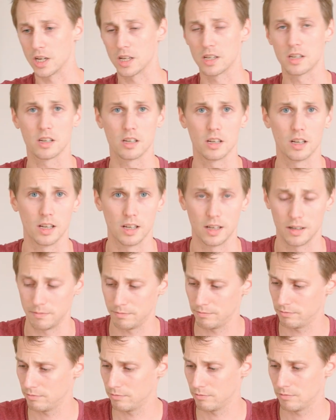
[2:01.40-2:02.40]
is a
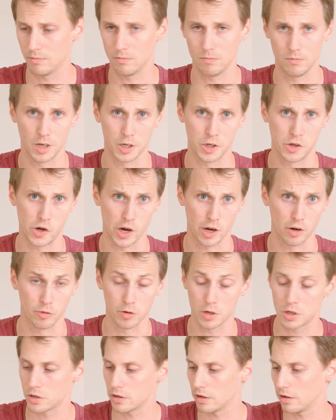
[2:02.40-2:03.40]

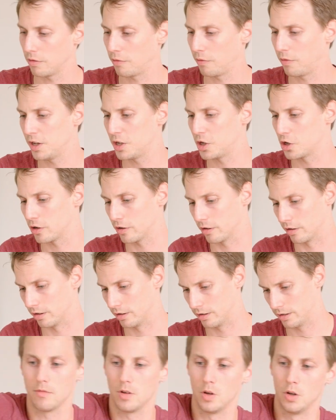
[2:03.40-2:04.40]
generous feature.
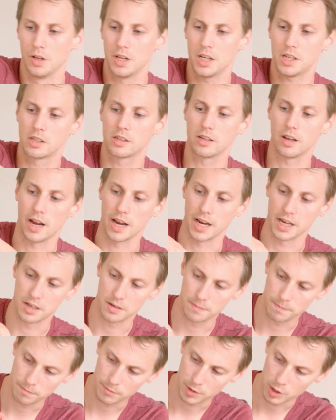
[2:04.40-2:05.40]
On this side
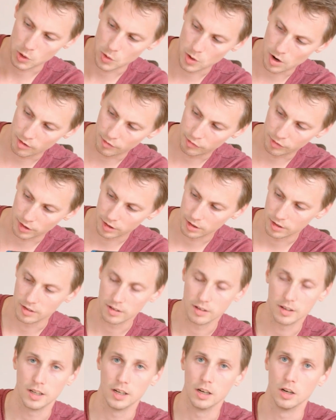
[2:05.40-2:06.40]
you have an
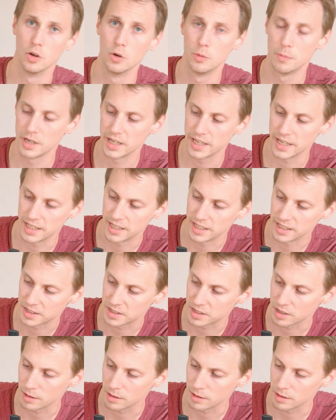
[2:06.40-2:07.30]
illuminated